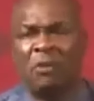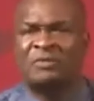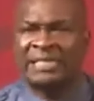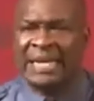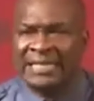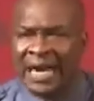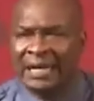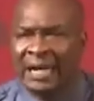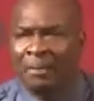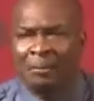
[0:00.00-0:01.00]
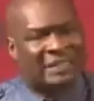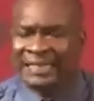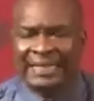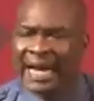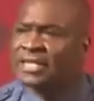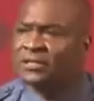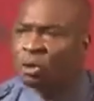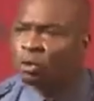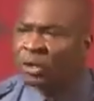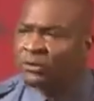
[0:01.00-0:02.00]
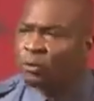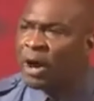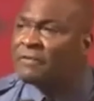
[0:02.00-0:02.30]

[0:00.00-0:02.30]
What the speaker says: of Satan, but Satan is not looking for